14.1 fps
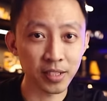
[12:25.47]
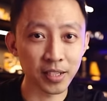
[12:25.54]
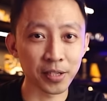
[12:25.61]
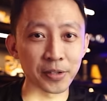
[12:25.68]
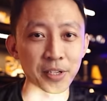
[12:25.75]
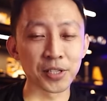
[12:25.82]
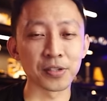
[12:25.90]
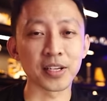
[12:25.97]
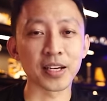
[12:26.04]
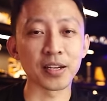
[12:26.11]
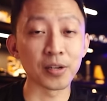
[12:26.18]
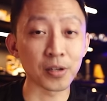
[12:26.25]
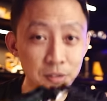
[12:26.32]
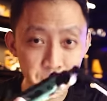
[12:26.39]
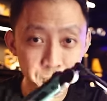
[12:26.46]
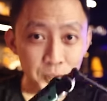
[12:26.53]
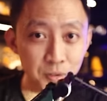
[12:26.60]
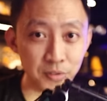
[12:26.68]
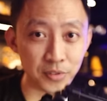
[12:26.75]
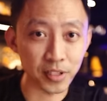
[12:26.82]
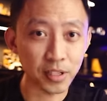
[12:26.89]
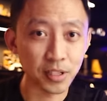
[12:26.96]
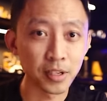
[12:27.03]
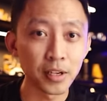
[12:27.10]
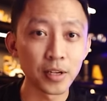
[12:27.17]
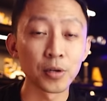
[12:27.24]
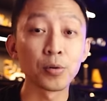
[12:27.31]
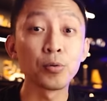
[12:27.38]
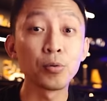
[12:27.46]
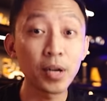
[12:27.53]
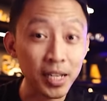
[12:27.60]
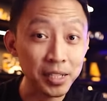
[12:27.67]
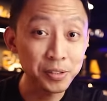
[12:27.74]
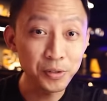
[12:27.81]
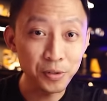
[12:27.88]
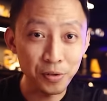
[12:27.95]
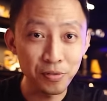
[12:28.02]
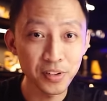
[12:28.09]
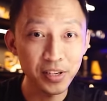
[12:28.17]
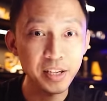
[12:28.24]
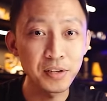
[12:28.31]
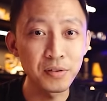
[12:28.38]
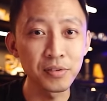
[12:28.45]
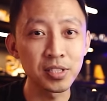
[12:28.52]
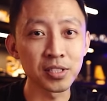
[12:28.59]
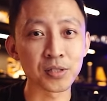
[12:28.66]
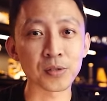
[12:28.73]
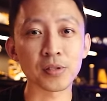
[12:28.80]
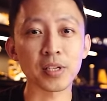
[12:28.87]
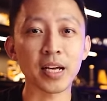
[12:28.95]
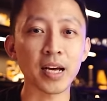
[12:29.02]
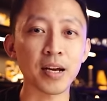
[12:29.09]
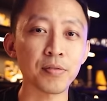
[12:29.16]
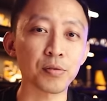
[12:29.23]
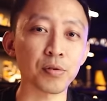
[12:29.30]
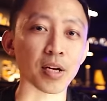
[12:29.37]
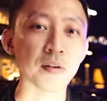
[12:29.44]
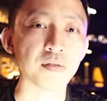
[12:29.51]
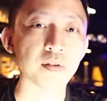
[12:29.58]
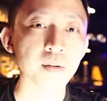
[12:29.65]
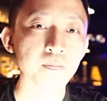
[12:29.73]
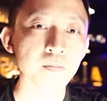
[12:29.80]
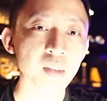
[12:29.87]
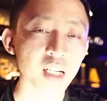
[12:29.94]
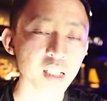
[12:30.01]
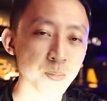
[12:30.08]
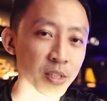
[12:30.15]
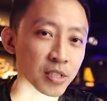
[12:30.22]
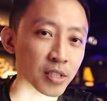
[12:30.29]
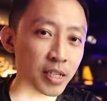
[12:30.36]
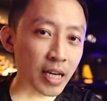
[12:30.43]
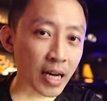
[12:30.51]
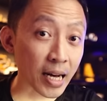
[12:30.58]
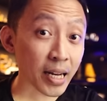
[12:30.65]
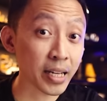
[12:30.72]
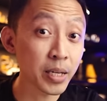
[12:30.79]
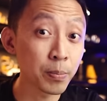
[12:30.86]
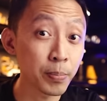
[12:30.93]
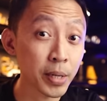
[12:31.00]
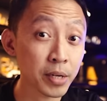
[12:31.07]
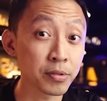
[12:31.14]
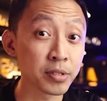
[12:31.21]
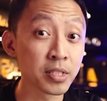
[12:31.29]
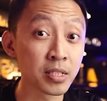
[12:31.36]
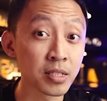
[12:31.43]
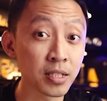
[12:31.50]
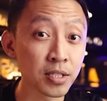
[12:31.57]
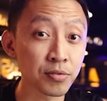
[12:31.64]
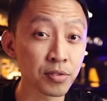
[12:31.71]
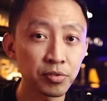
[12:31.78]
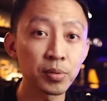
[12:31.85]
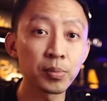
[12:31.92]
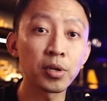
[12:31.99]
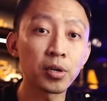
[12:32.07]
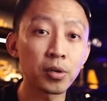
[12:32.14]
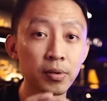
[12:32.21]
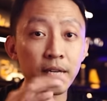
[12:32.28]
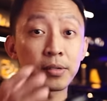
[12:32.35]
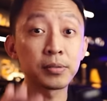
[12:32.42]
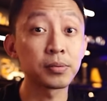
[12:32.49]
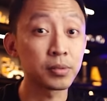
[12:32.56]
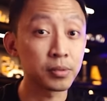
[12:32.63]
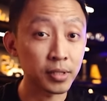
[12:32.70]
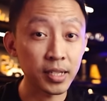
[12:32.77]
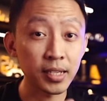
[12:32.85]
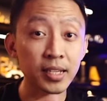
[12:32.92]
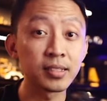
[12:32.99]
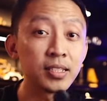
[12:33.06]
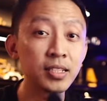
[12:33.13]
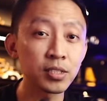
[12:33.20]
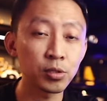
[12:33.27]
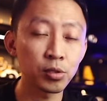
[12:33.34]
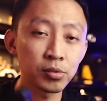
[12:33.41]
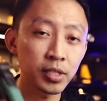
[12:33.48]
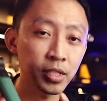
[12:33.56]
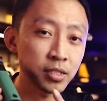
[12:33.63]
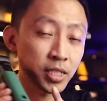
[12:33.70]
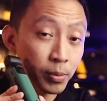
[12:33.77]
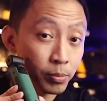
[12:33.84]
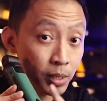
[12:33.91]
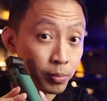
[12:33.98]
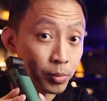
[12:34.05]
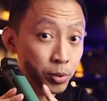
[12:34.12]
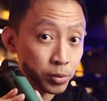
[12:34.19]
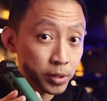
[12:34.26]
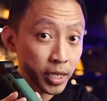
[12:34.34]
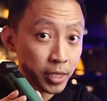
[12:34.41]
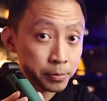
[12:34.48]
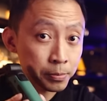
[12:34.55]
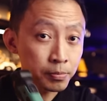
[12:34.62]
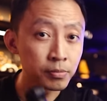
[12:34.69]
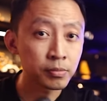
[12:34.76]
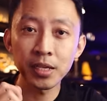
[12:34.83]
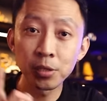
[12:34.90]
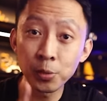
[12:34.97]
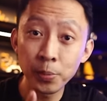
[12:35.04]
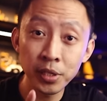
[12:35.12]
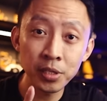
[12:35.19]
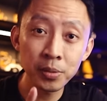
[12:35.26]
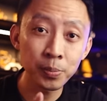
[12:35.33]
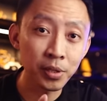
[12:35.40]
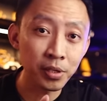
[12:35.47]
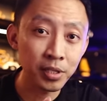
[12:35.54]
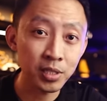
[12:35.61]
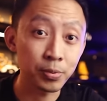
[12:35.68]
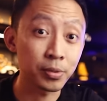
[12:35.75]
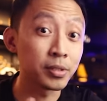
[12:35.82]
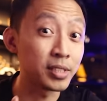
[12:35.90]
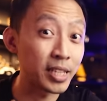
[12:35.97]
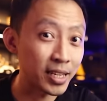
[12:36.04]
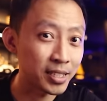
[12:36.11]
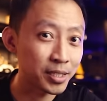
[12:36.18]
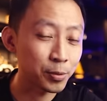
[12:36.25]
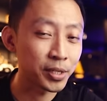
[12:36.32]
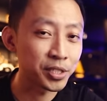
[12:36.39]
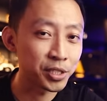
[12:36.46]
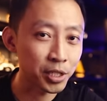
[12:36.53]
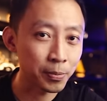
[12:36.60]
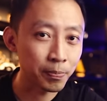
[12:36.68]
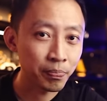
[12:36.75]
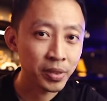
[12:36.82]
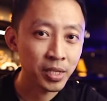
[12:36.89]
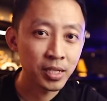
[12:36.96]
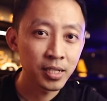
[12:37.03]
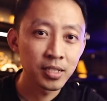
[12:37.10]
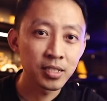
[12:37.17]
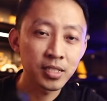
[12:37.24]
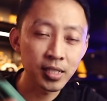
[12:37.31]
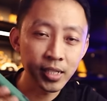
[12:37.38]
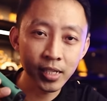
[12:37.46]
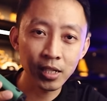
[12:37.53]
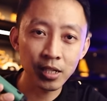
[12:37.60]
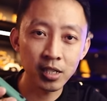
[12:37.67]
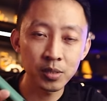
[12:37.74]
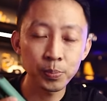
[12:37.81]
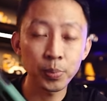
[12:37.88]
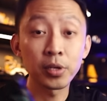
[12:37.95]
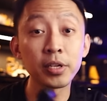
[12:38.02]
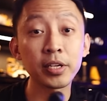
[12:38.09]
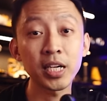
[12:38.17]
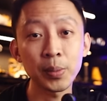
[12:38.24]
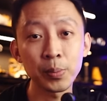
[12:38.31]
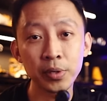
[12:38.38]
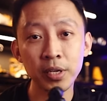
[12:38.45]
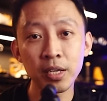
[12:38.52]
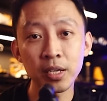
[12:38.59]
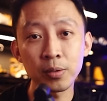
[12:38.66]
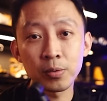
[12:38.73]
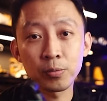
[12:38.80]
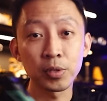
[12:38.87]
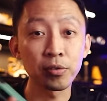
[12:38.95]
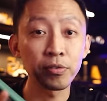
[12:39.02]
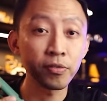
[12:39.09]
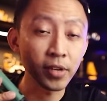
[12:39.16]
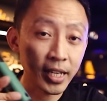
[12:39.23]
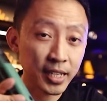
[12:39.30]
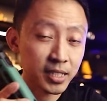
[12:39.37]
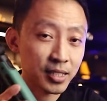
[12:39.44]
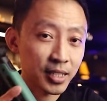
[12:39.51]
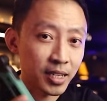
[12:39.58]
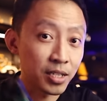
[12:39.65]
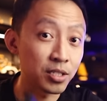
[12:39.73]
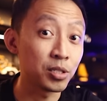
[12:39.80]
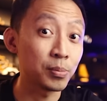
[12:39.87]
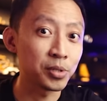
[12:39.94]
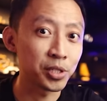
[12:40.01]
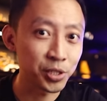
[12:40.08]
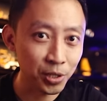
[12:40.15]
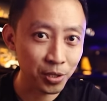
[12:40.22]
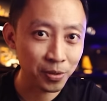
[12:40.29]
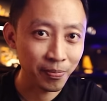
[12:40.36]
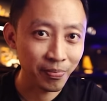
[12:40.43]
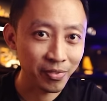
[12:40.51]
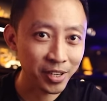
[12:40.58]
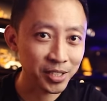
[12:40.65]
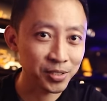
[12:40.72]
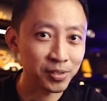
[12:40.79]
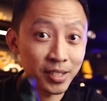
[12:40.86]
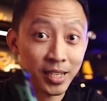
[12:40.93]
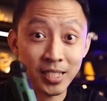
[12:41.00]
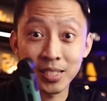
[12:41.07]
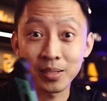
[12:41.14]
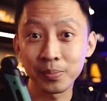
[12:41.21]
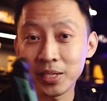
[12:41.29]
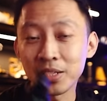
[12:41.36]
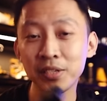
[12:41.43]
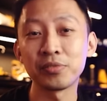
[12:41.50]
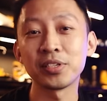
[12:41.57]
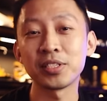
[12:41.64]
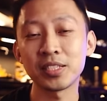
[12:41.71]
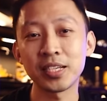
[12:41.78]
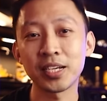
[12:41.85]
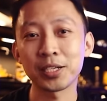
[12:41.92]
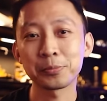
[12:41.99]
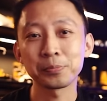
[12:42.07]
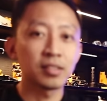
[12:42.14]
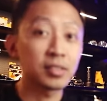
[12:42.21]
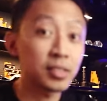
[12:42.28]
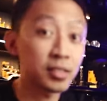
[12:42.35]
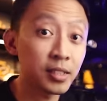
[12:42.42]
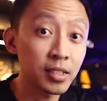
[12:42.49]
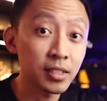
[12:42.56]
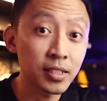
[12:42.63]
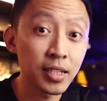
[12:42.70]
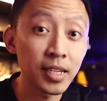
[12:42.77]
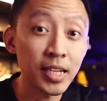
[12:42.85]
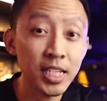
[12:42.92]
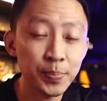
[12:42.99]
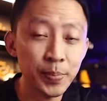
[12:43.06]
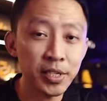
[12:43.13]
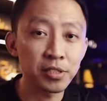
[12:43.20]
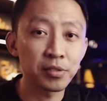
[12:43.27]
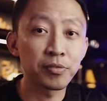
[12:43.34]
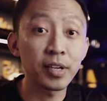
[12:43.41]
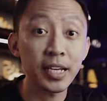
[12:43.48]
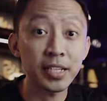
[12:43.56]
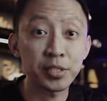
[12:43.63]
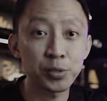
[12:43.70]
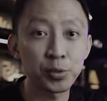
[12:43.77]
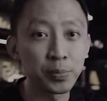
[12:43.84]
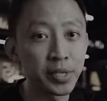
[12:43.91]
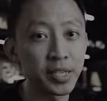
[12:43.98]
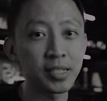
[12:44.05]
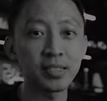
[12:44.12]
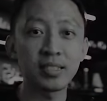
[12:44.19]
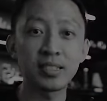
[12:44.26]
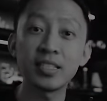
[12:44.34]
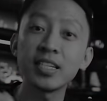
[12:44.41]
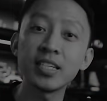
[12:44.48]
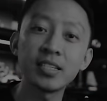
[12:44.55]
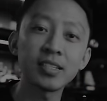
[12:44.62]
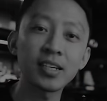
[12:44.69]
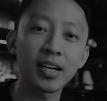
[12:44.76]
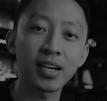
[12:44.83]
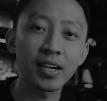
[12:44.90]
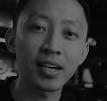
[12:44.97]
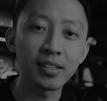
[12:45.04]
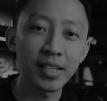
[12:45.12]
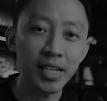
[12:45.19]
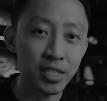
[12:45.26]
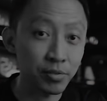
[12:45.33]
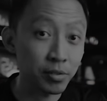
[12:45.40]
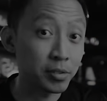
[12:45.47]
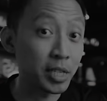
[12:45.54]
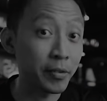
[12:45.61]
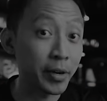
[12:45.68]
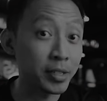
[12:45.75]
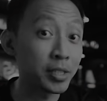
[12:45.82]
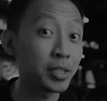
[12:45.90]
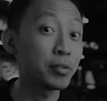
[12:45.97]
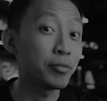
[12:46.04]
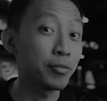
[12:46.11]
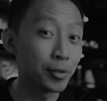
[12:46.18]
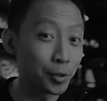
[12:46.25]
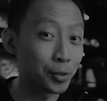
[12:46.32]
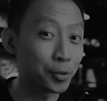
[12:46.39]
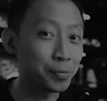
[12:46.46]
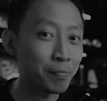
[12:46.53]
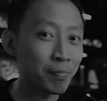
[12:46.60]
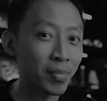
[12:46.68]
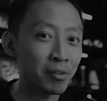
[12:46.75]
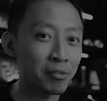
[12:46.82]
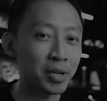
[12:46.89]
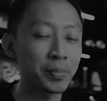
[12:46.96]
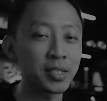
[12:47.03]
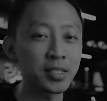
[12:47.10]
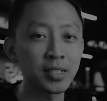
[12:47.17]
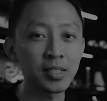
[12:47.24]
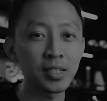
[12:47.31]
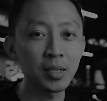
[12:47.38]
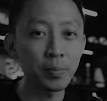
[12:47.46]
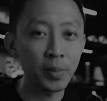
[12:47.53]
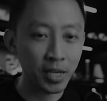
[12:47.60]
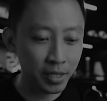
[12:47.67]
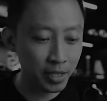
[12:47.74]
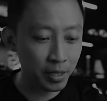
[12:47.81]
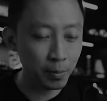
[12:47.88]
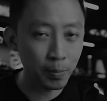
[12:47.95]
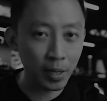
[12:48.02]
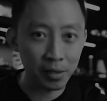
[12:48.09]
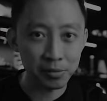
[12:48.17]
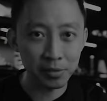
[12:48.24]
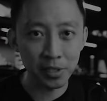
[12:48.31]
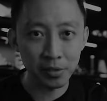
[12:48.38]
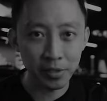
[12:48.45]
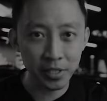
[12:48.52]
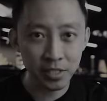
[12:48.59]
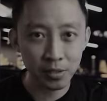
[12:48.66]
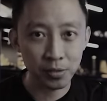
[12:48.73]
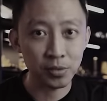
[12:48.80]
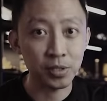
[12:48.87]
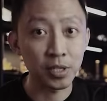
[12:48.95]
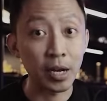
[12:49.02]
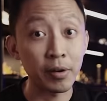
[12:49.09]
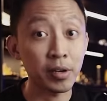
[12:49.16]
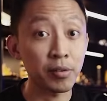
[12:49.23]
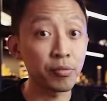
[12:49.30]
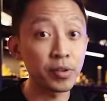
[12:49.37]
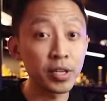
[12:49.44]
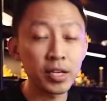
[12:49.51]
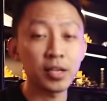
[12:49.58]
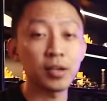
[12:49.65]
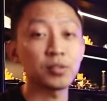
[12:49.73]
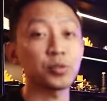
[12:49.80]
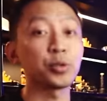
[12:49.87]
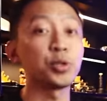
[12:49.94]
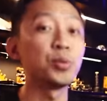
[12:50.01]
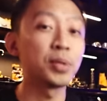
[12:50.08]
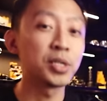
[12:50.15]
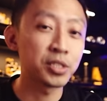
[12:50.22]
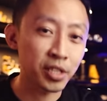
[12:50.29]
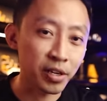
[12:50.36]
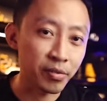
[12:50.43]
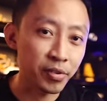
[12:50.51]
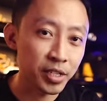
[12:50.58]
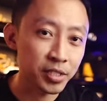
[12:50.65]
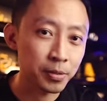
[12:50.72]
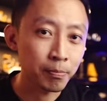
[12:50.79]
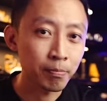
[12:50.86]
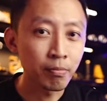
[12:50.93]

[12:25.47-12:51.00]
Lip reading: They're going to get knocked over, run over even. So they have to have especially high impact resistance from all around, right? And these coatings help them do that. Aluminum bodies will dent when dropped. Silicon polycarbonate will flex and absorb the shock. Right, so that's the big difference there. The third and last part of lights to being seen are lights for directing flow. Right, basically marking boundaries to direct vehicles or human traffic.